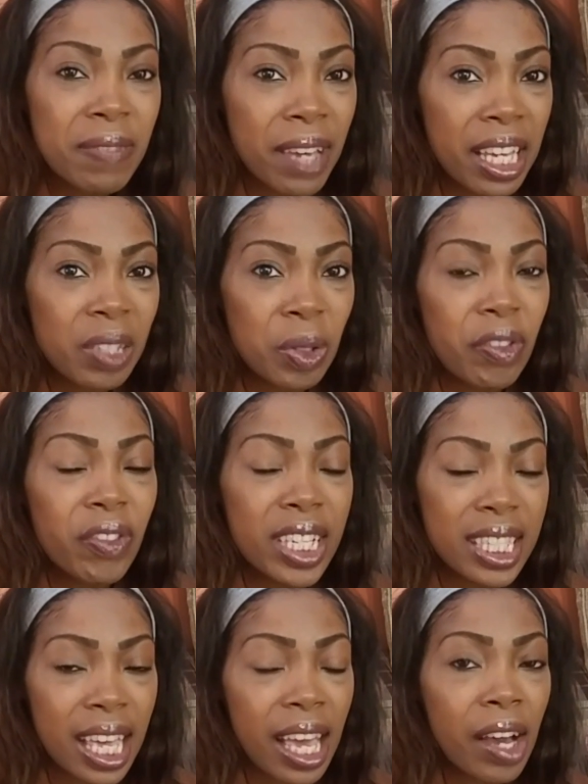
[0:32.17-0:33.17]
was my 12
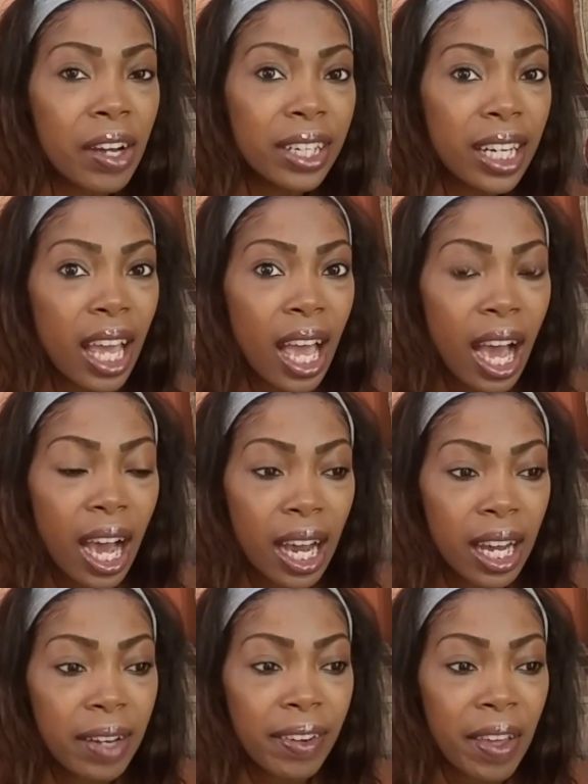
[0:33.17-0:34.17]
weeks out.
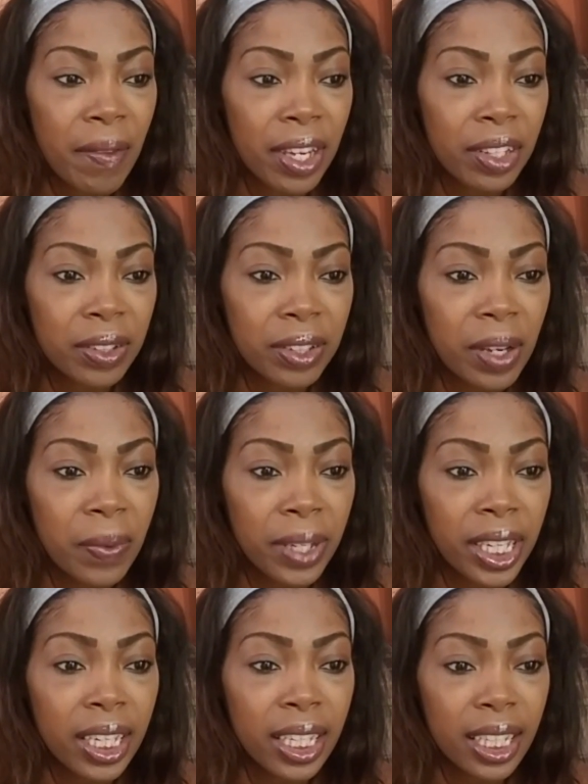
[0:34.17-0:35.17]
I made it through that
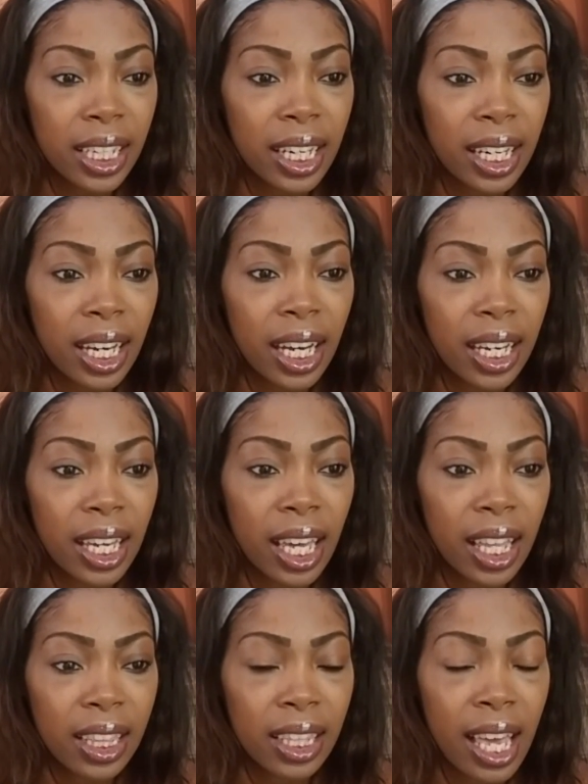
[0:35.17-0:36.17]
week.
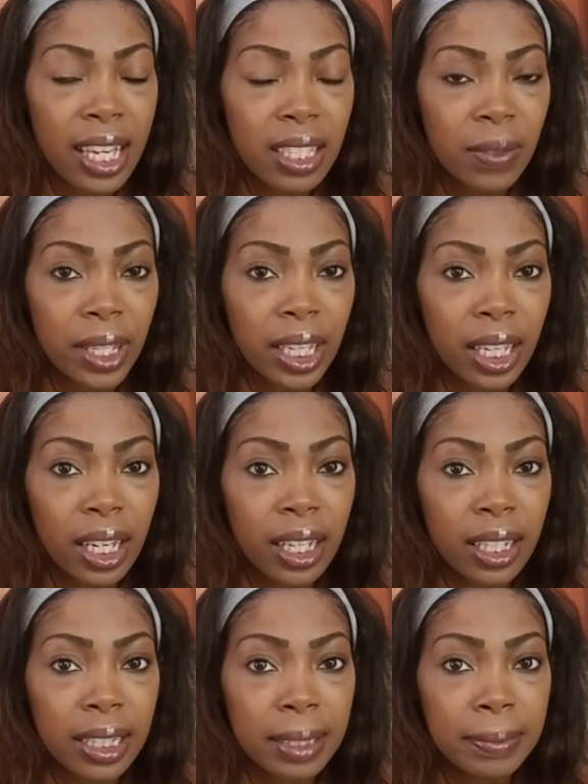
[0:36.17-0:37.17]
Last week,
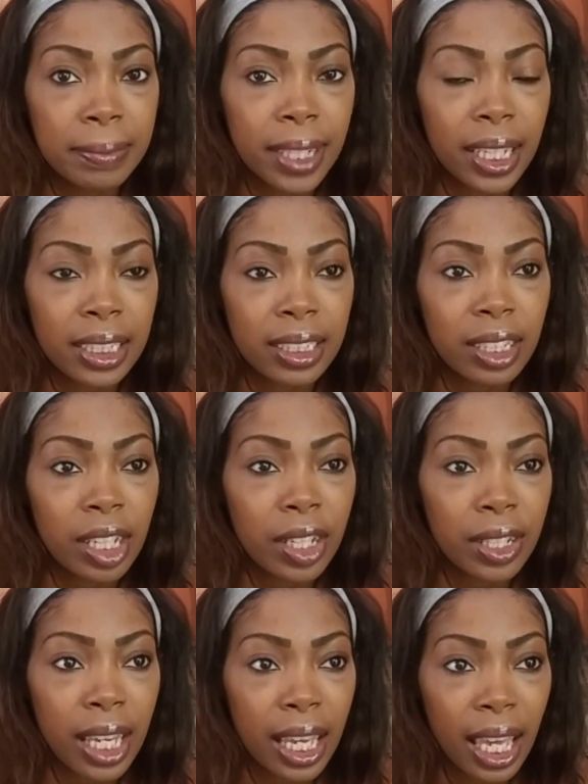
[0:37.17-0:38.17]
as you
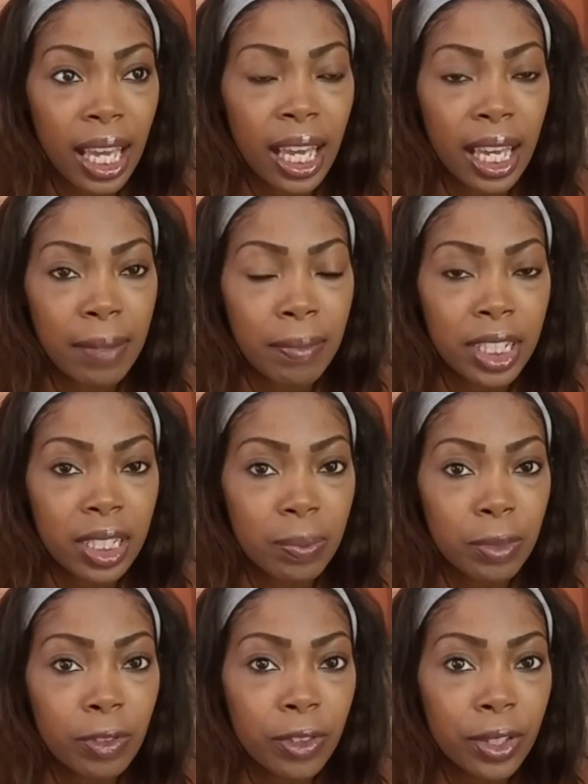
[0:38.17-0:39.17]
know, like I
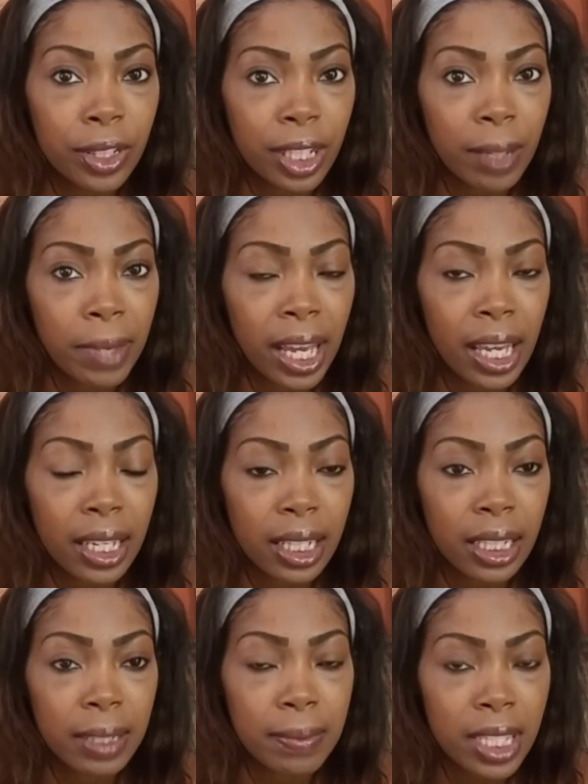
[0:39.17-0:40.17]
mentioned before, that my
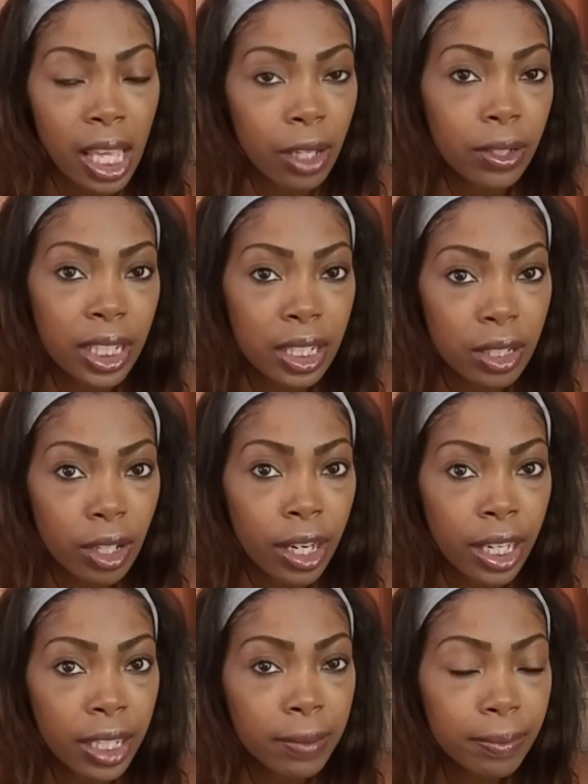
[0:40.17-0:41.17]
cycle had
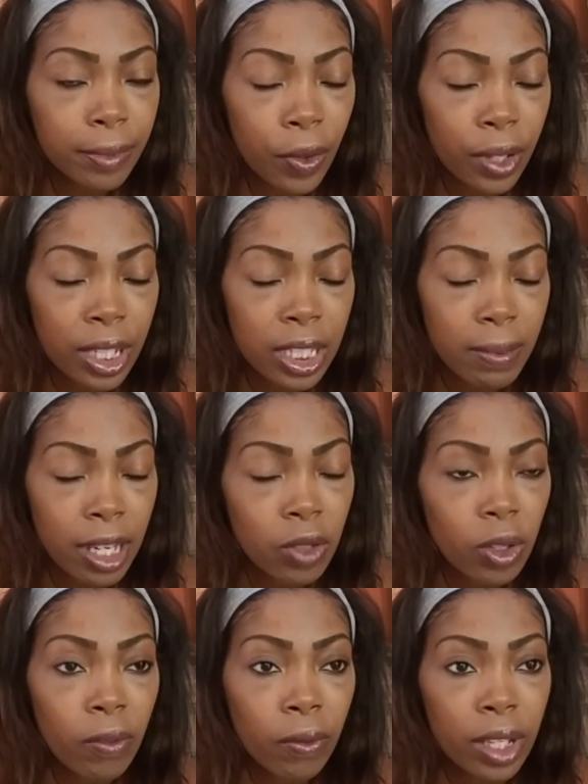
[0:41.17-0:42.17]
started going into my
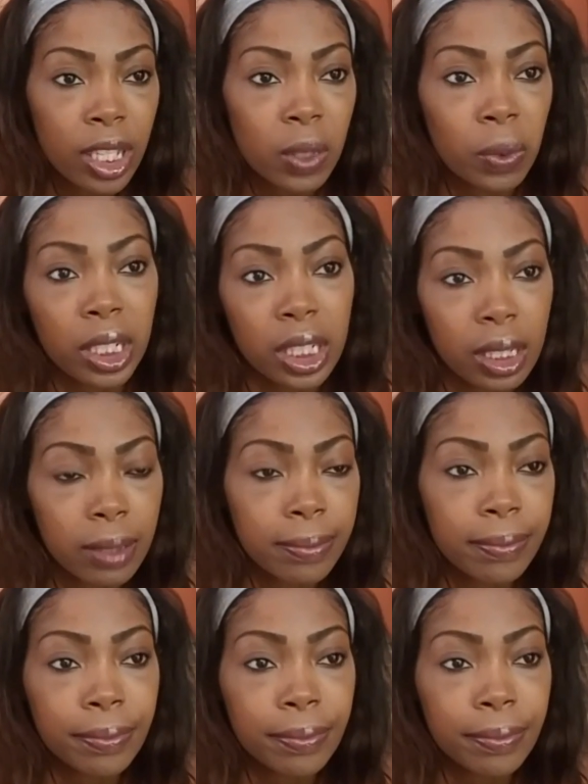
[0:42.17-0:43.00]
12 weeks, which